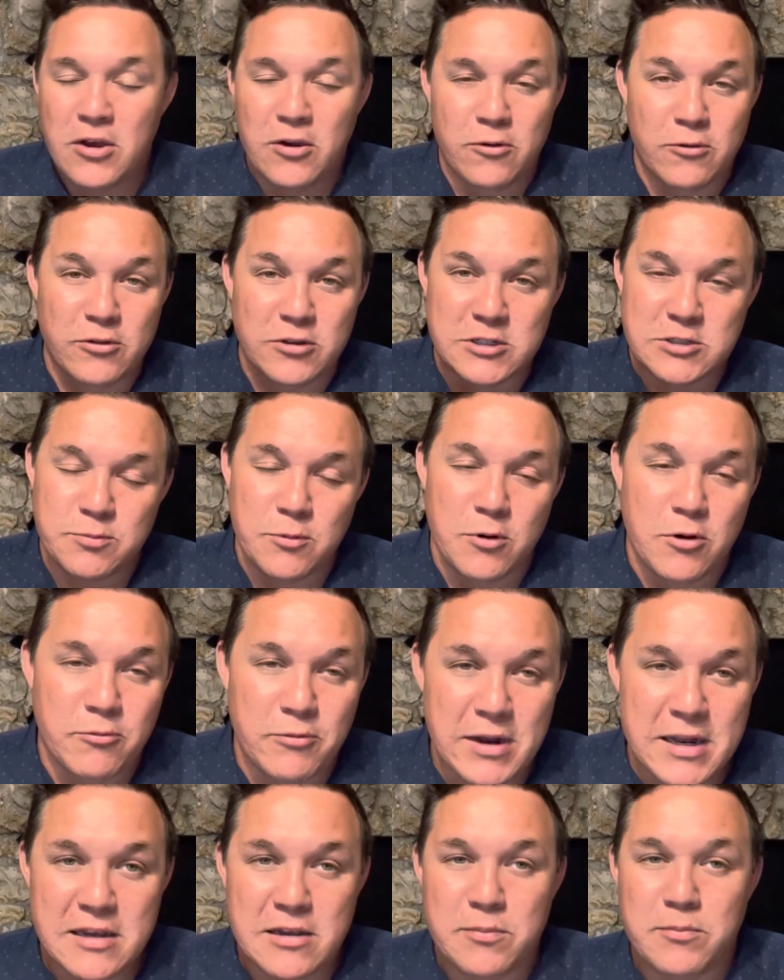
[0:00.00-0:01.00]
or the small
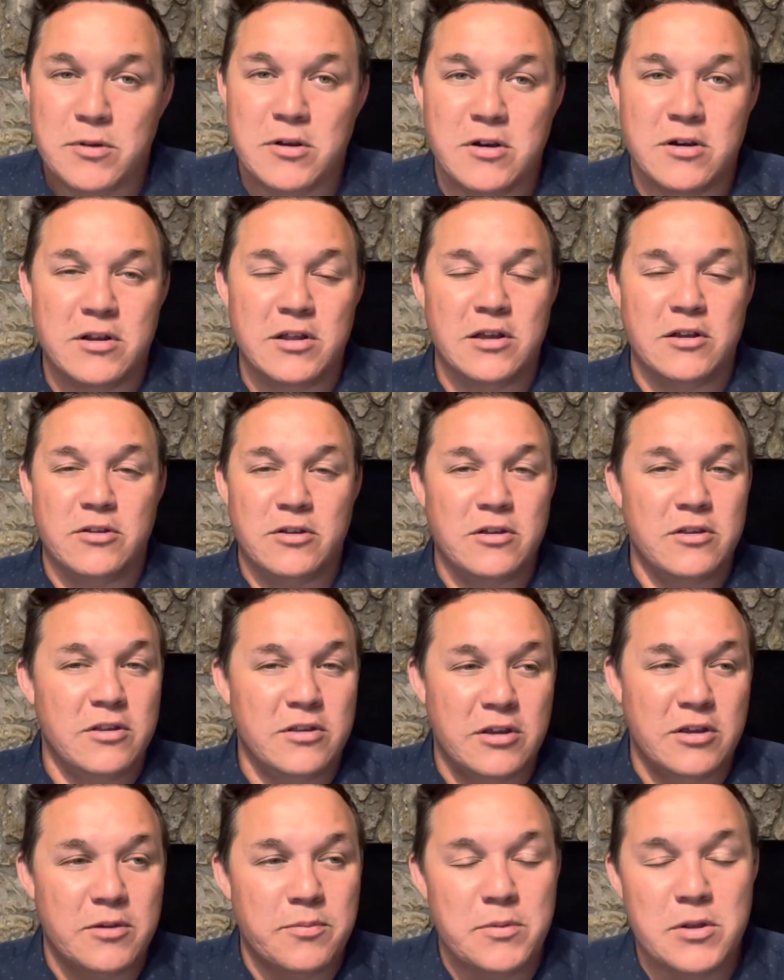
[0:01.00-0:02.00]
Reddit community or
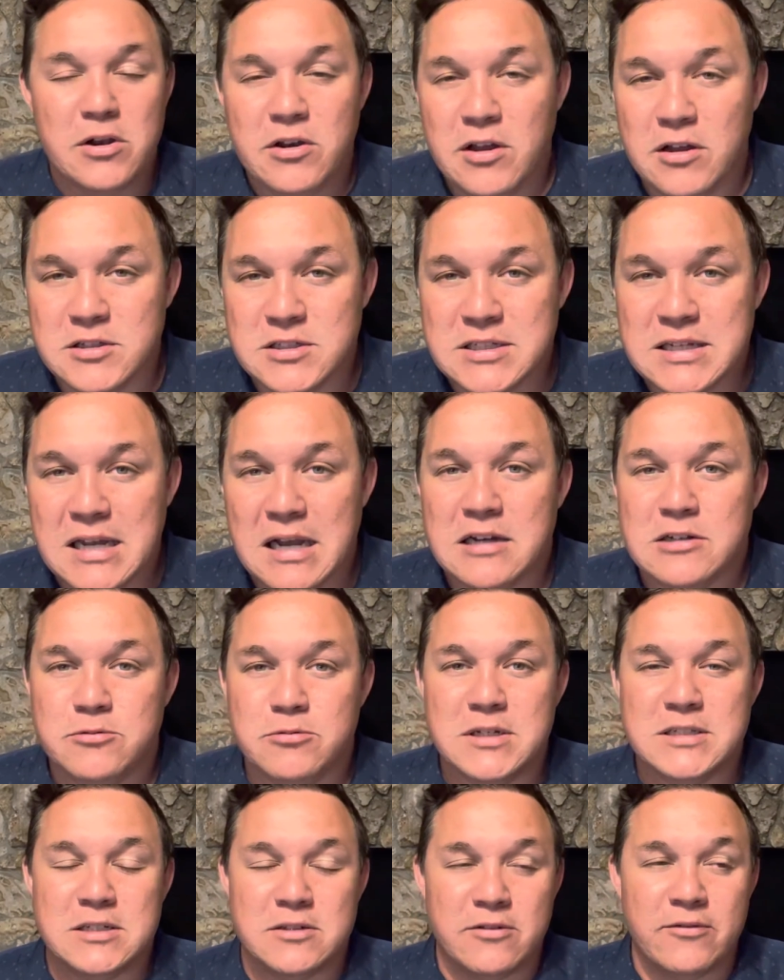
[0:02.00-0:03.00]
the community on
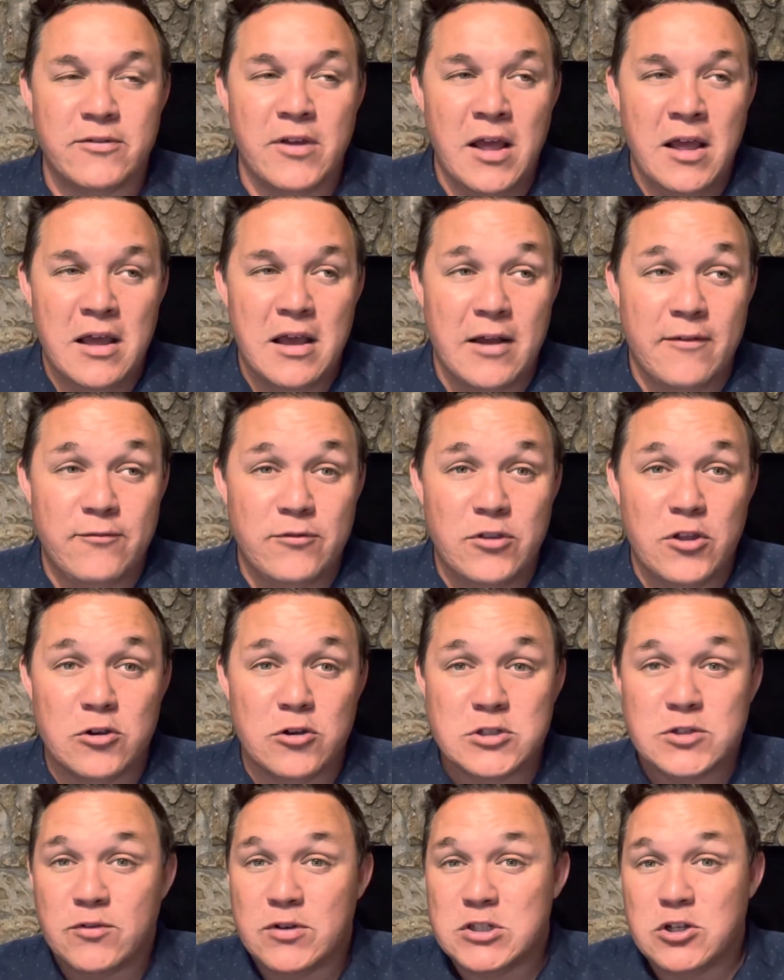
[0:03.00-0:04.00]
StockTwits of
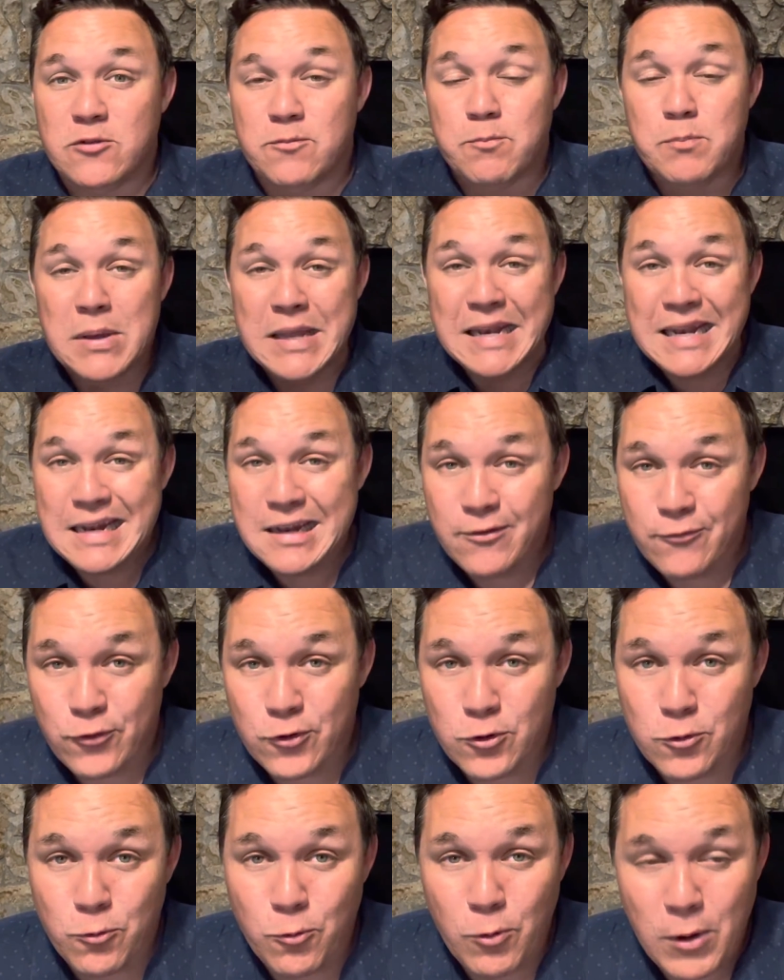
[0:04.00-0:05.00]
those of us who've been in it
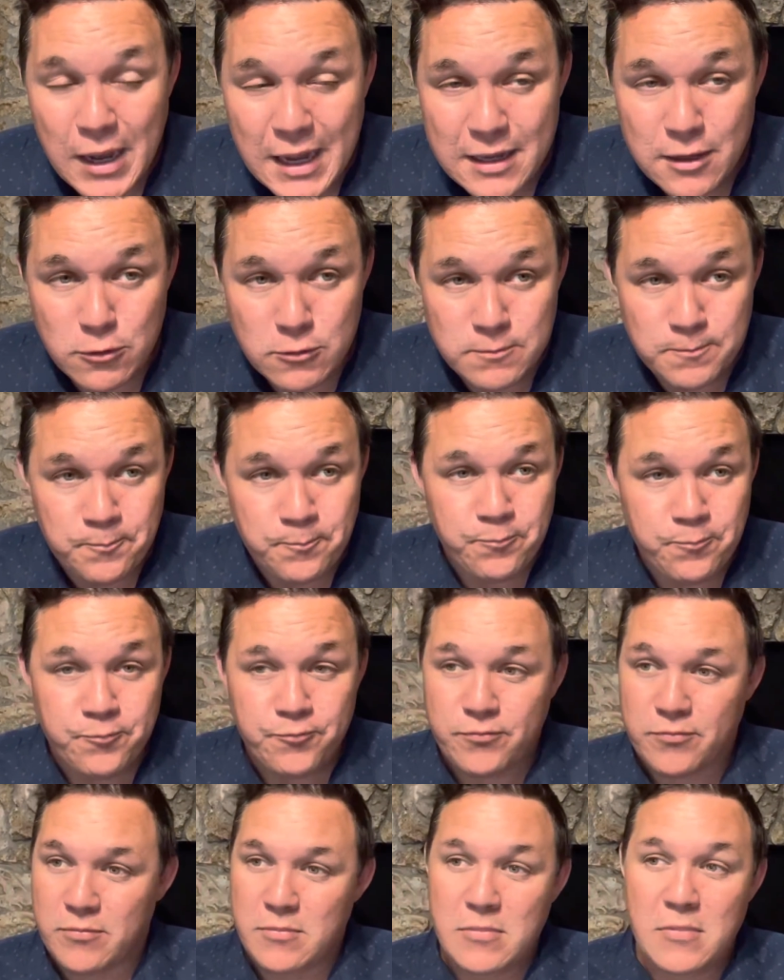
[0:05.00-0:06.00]
for a while,
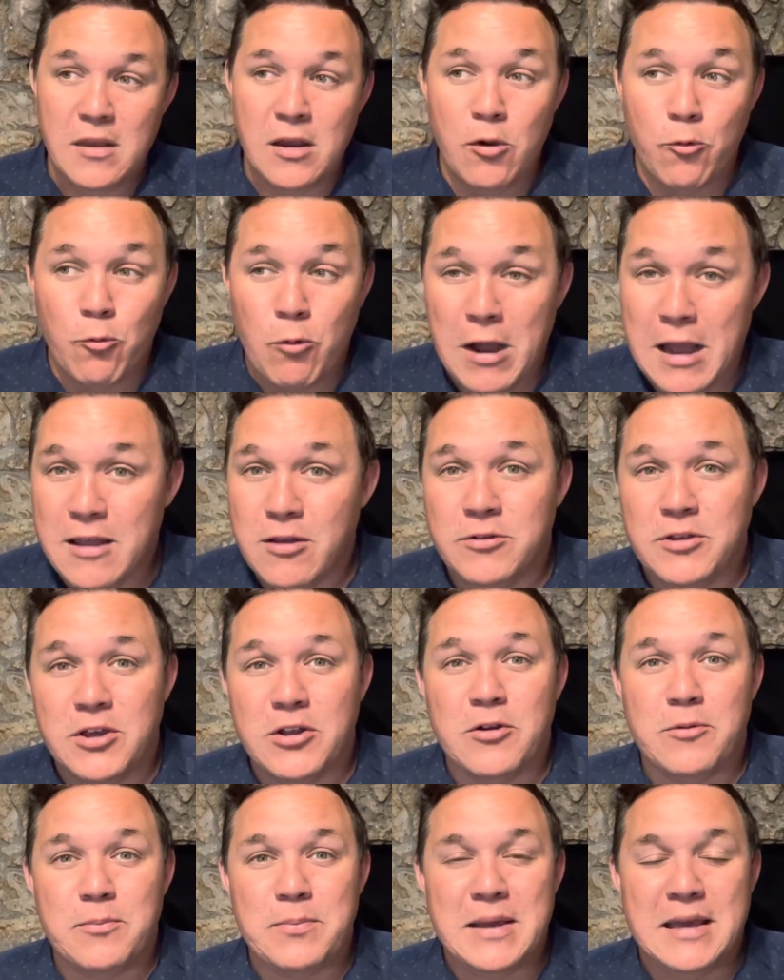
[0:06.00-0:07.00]
you
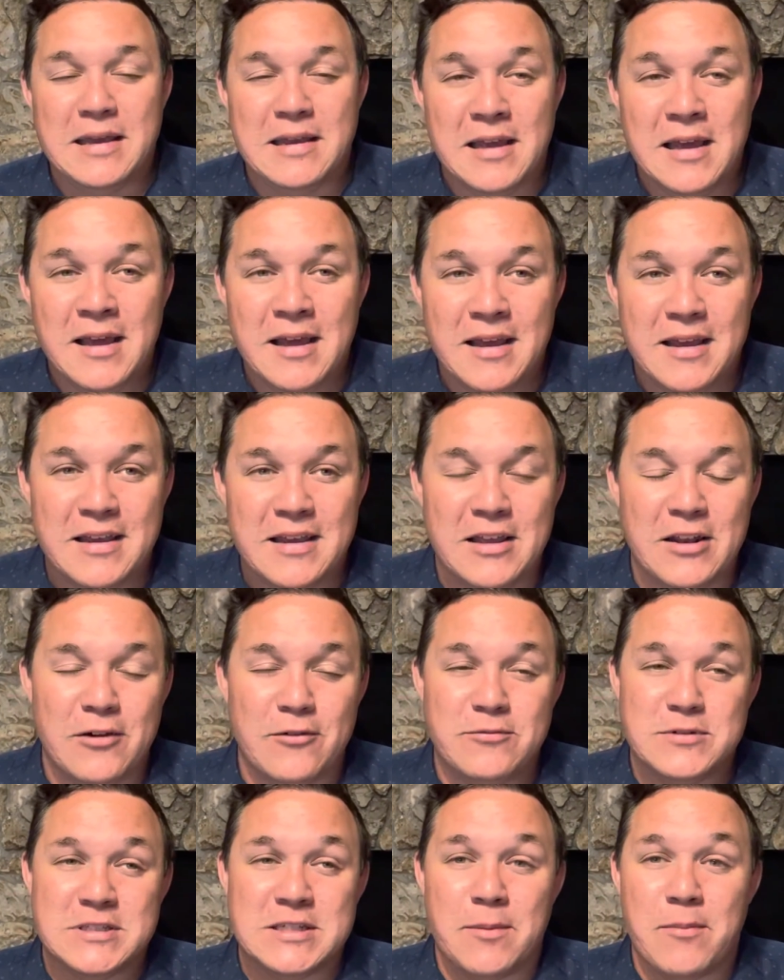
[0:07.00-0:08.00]
know, being, you know,
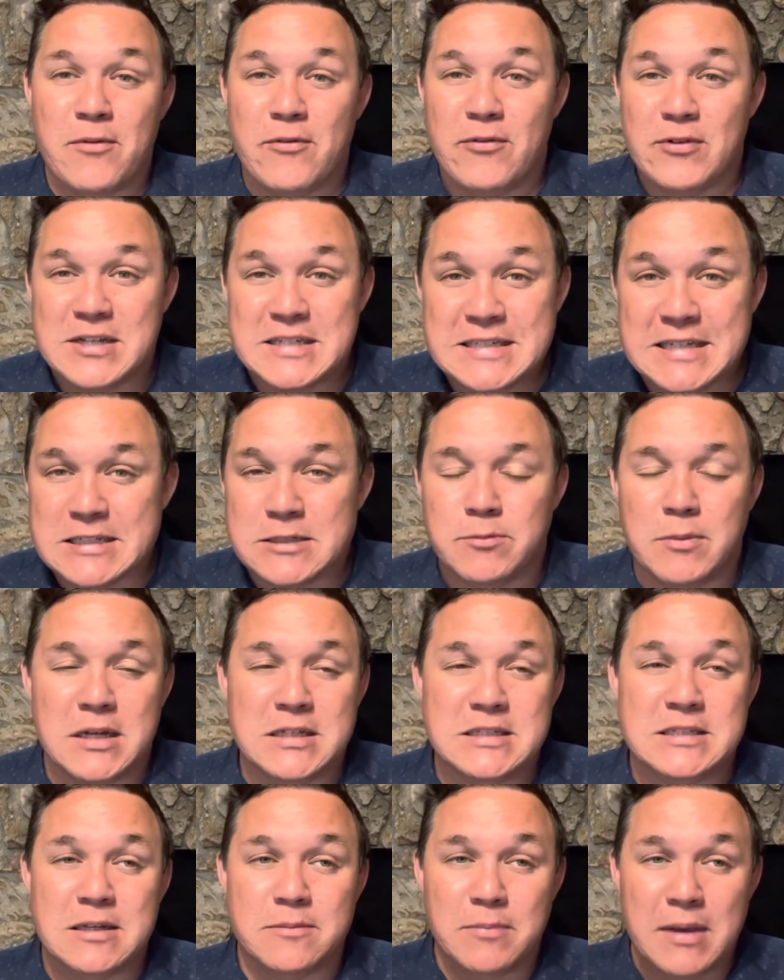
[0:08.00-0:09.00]
some of us 6
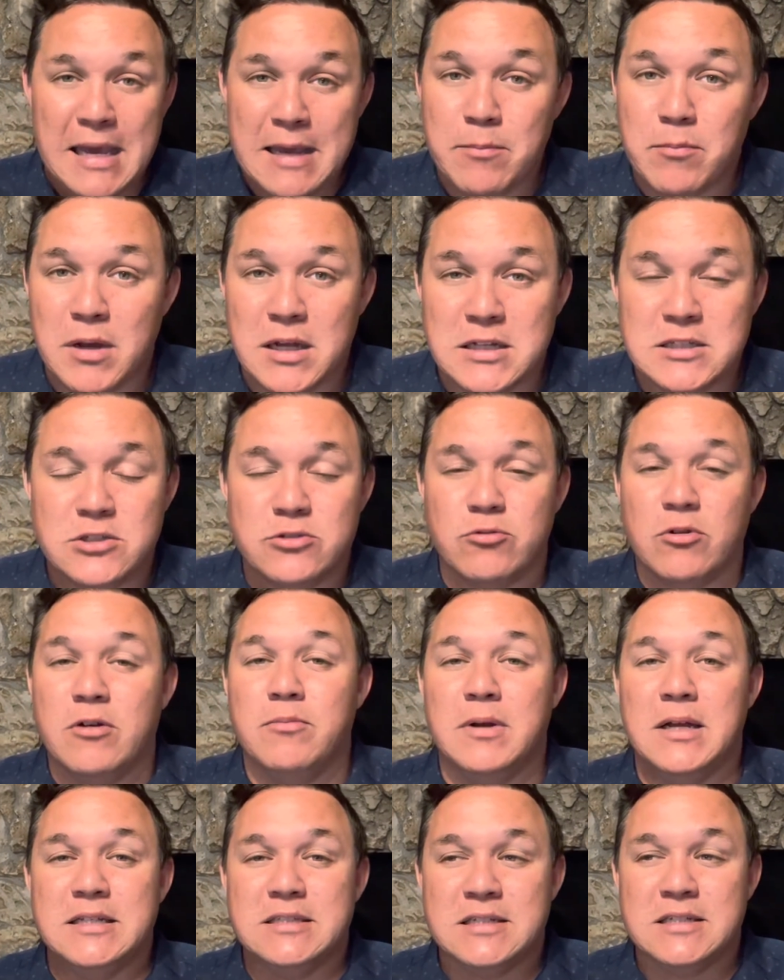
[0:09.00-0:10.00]
months, some 8 months, 12
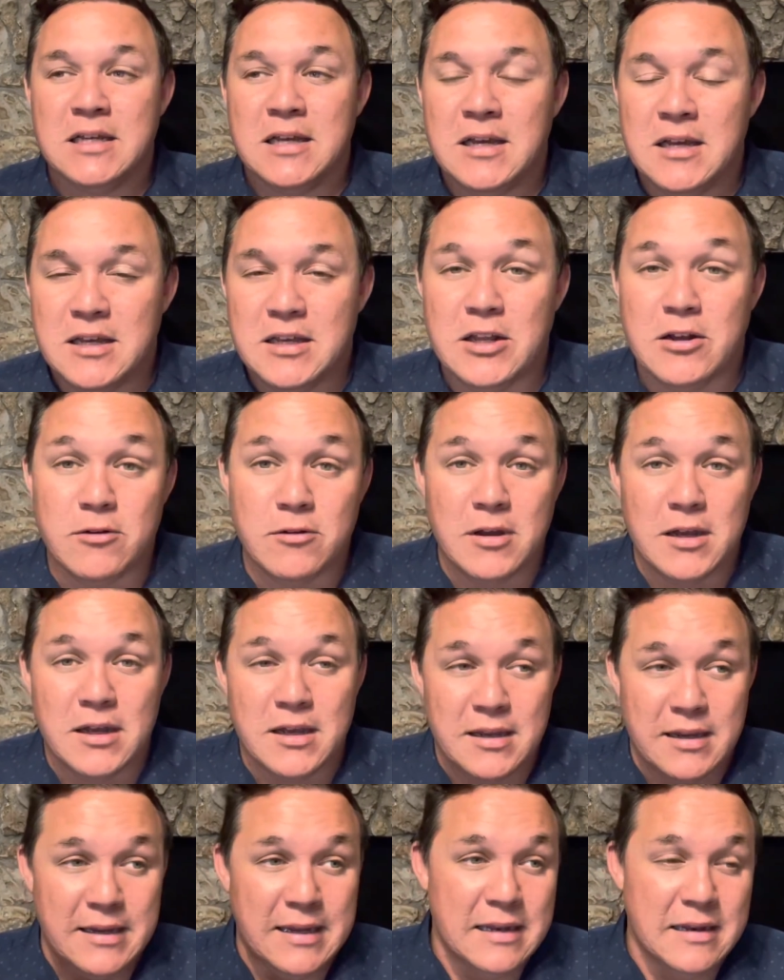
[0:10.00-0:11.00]
months, you know,
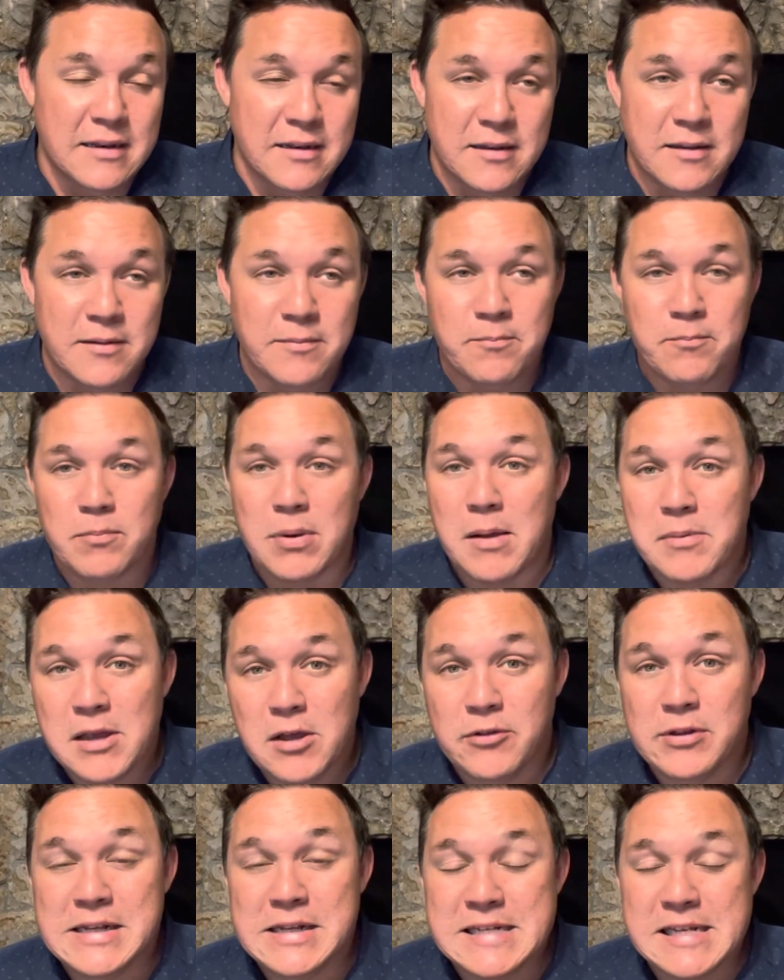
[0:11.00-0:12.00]
again, probably
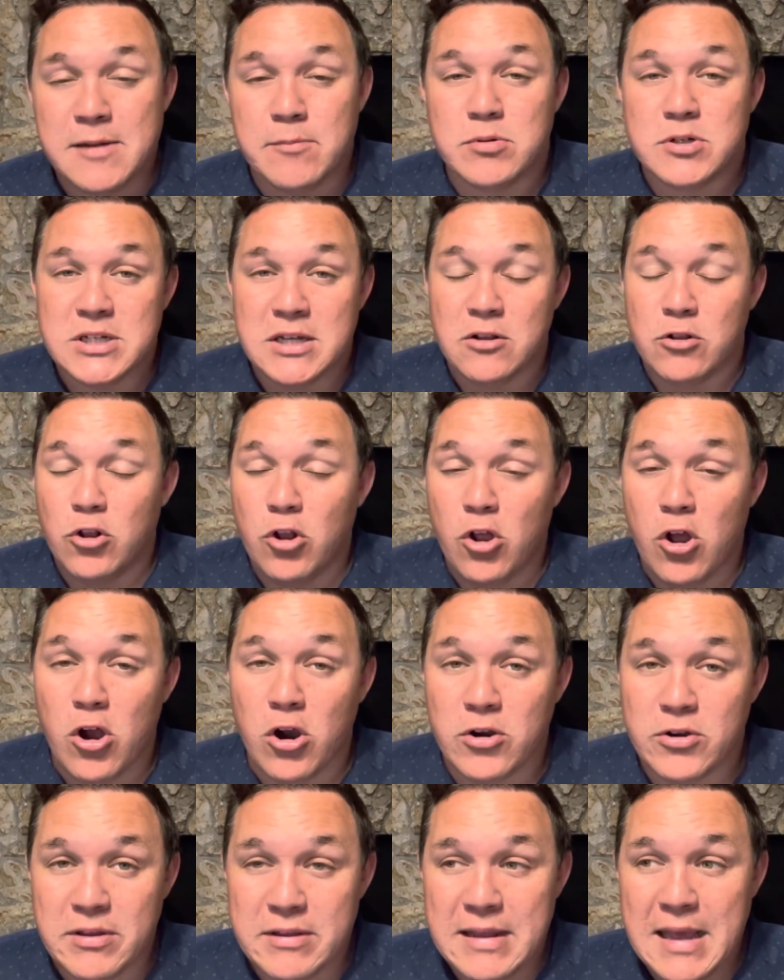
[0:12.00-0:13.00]
only 10%
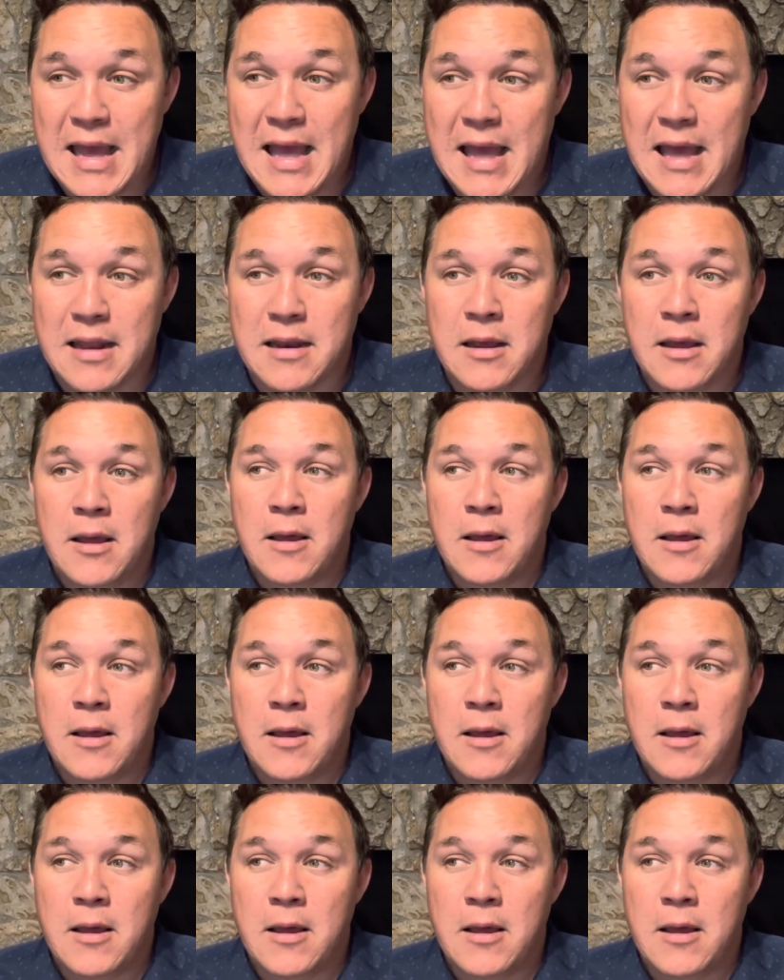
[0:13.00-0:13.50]
longer than that.